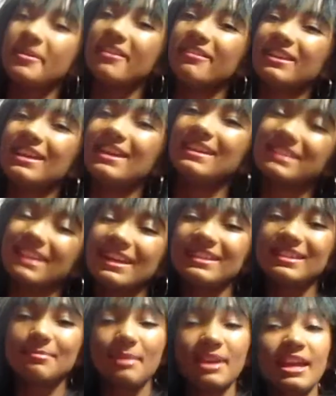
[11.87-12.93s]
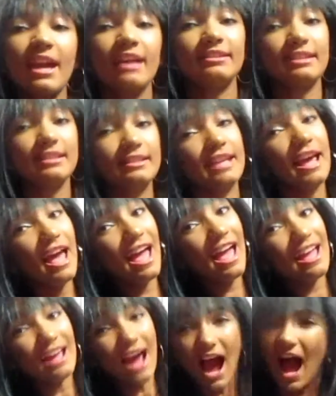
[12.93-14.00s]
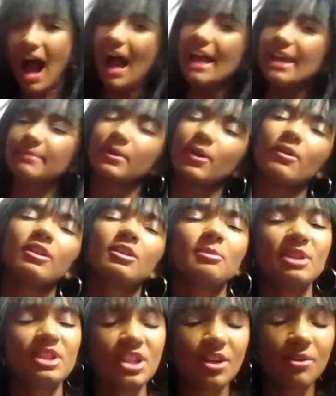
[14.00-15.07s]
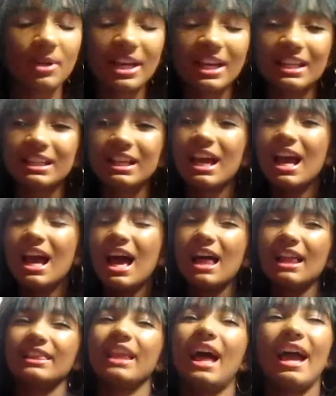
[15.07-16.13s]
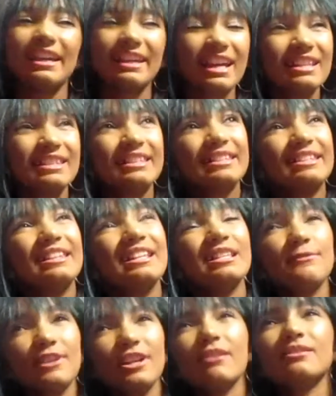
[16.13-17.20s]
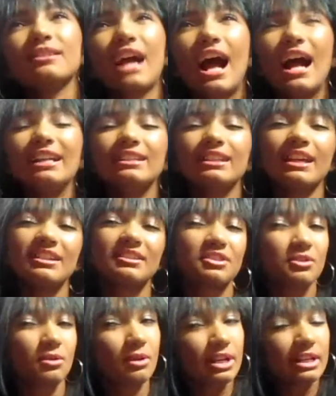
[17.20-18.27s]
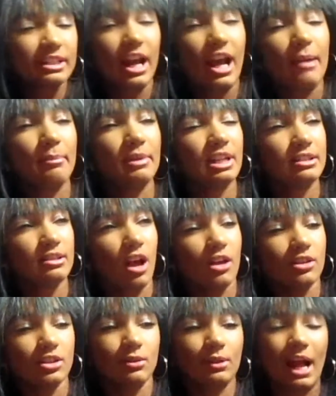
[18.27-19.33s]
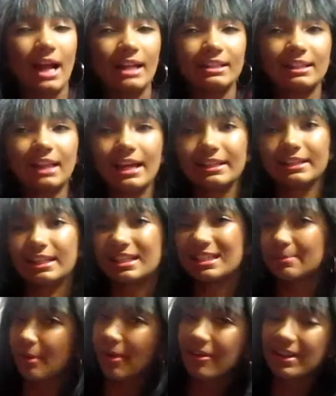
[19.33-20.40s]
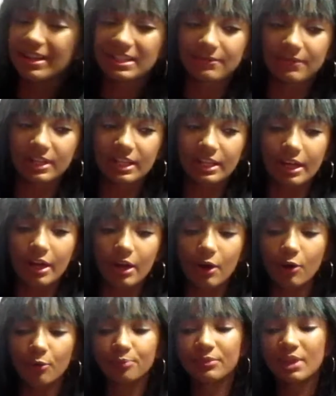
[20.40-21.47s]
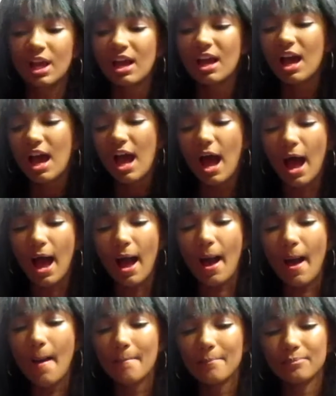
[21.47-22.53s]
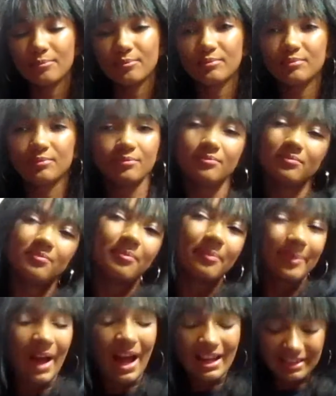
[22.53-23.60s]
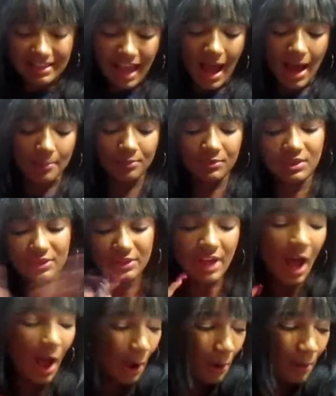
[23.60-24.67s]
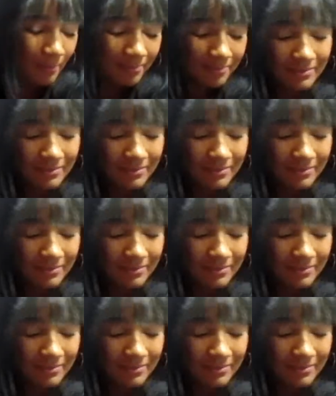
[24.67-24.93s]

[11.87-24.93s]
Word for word: beauties, it's me and today I am going to be doing like it's this video is kind of like a story time but it's also kind of like an experience video um but yeah so